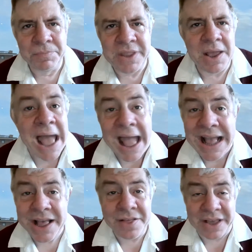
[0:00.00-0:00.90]
yeah,
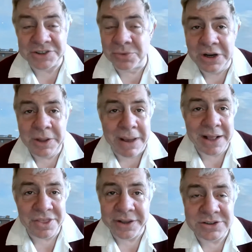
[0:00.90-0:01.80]
a that's a really
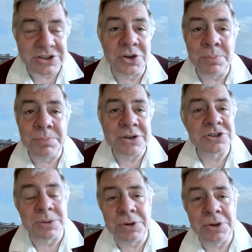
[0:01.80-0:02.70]
bad thing to do
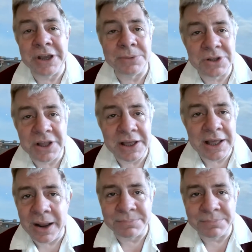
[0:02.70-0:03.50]
because computer games will then get